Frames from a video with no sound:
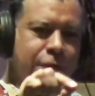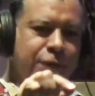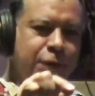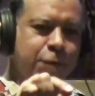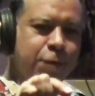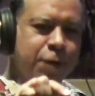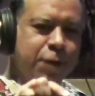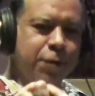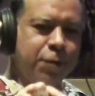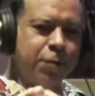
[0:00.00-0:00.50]

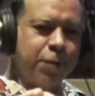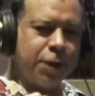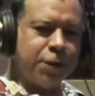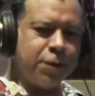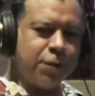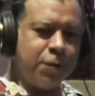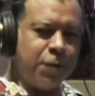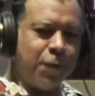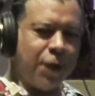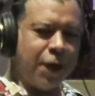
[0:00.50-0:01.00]
everyone who
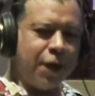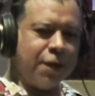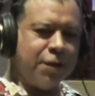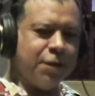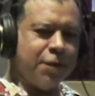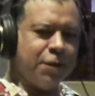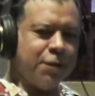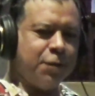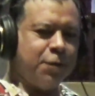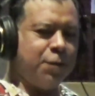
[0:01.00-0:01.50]
wasn't
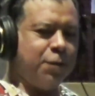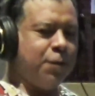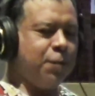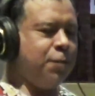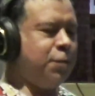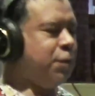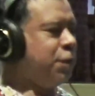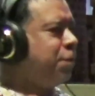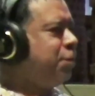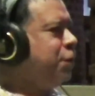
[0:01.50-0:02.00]
white to
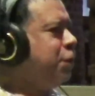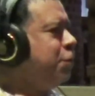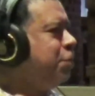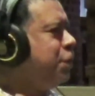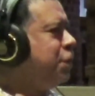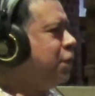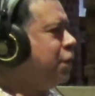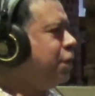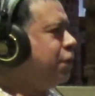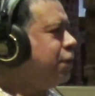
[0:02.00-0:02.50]

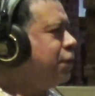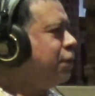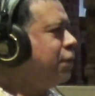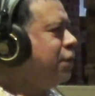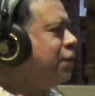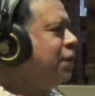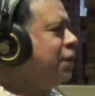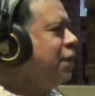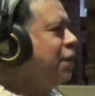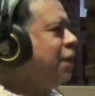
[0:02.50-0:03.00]
subhuman level.
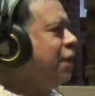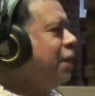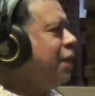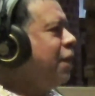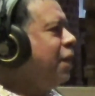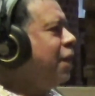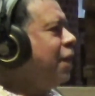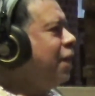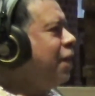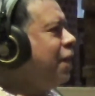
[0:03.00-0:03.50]

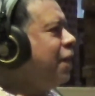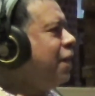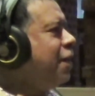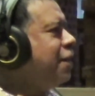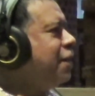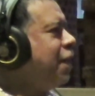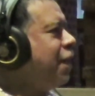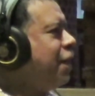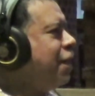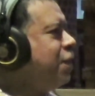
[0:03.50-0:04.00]

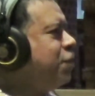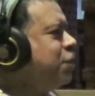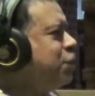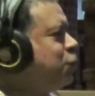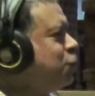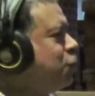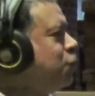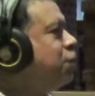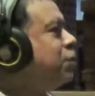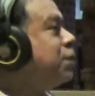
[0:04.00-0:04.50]
And it
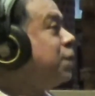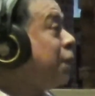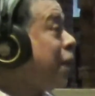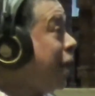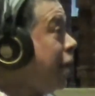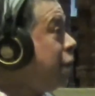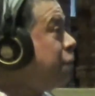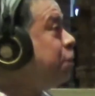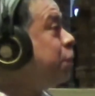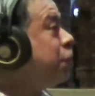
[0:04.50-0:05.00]
was a
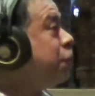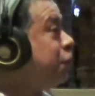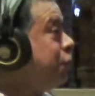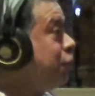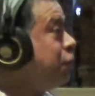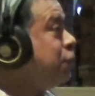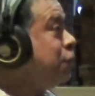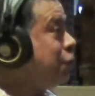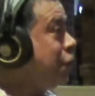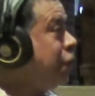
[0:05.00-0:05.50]
handbook
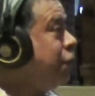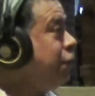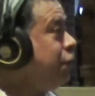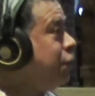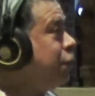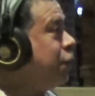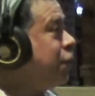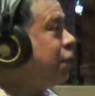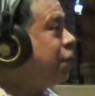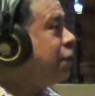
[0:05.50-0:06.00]
for
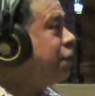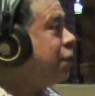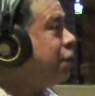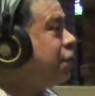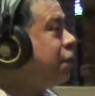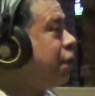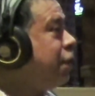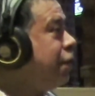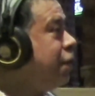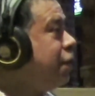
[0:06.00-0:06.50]
slavery that
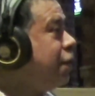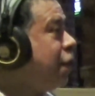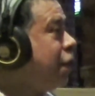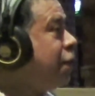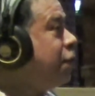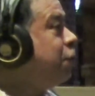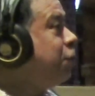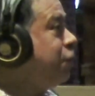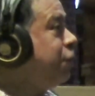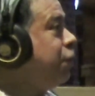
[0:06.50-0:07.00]
they
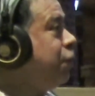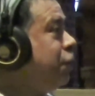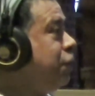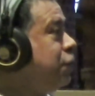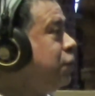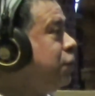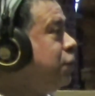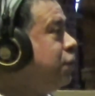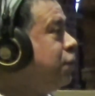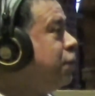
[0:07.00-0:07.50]
kind of referred
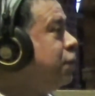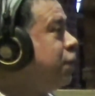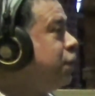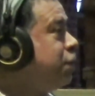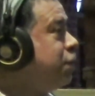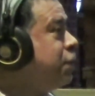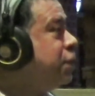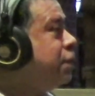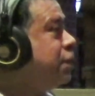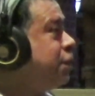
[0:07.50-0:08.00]
to that
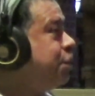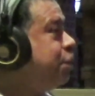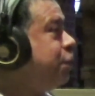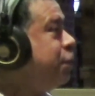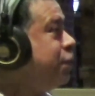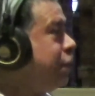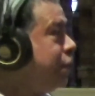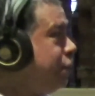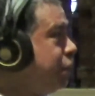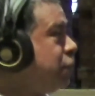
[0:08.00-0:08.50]

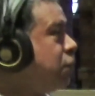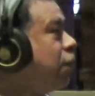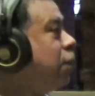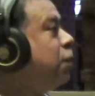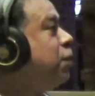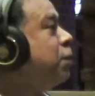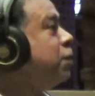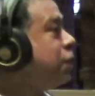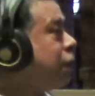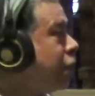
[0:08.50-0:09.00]
was
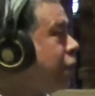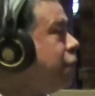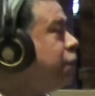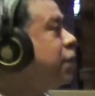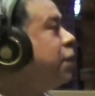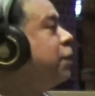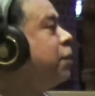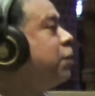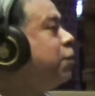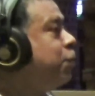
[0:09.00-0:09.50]
all kind of
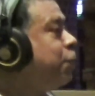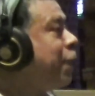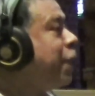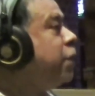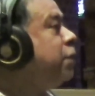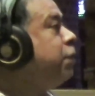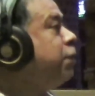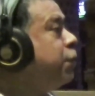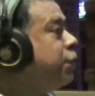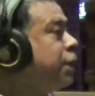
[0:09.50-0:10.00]

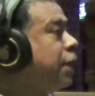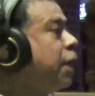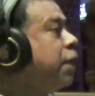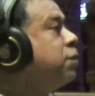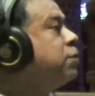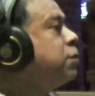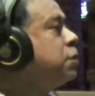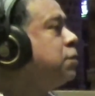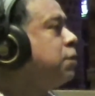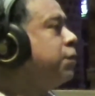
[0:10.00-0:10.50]
ingrained for
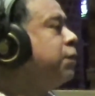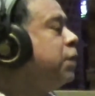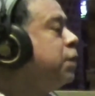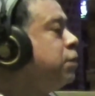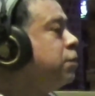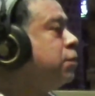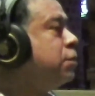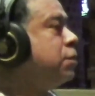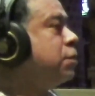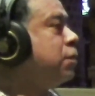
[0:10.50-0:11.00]
thousands of
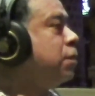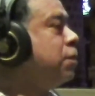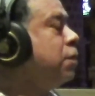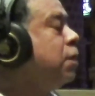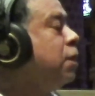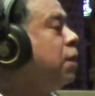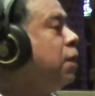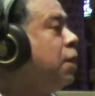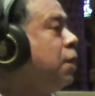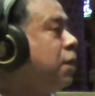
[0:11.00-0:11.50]
years. So
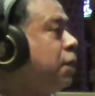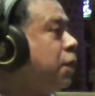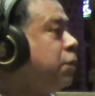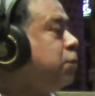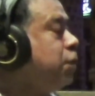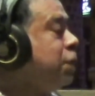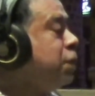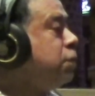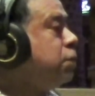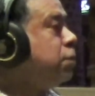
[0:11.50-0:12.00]

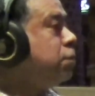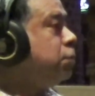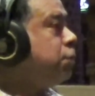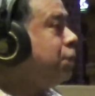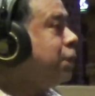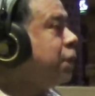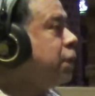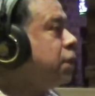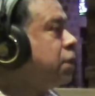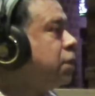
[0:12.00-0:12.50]
that's why it's so
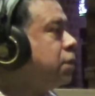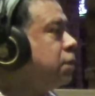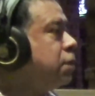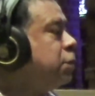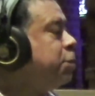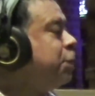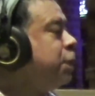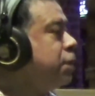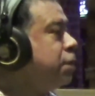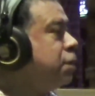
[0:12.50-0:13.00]
tricky,
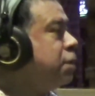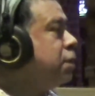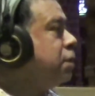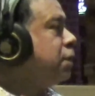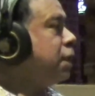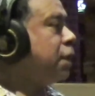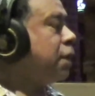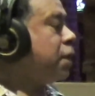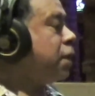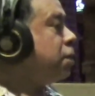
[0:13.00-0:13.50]
because
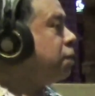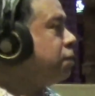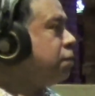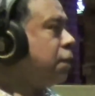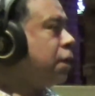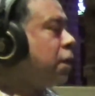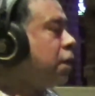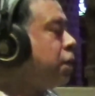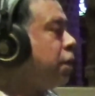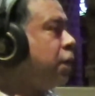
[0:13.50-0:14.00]
they got
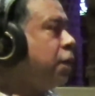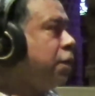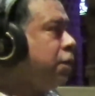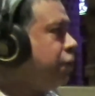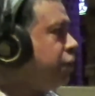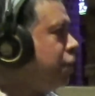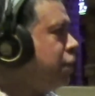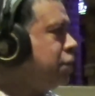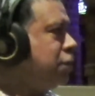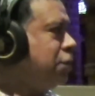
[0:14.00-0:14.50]
a hell
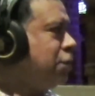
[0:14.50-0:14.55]
of a head